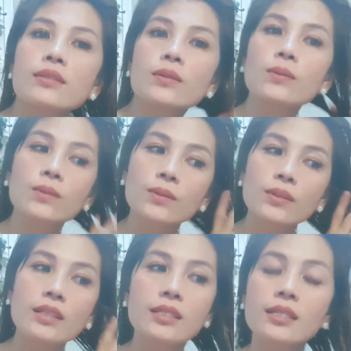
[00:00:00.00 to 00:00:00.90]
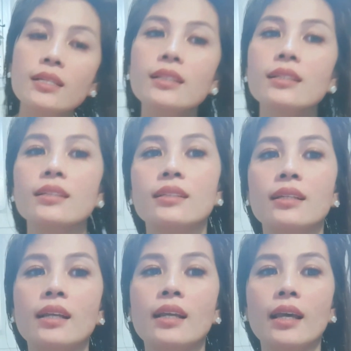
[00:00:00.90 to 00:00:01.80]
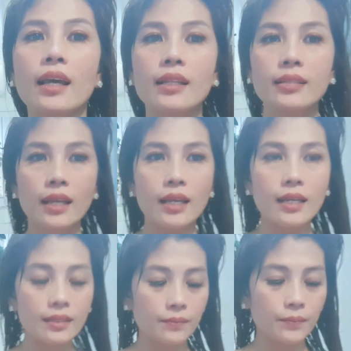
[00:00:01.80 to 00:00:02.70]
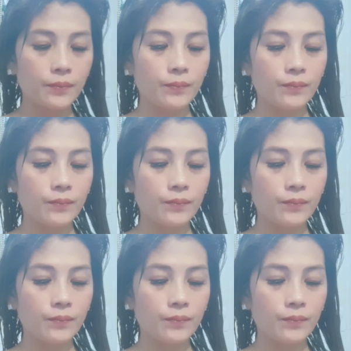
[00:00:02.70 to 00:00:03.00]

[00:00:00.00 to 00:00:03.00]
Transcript: so that's it and then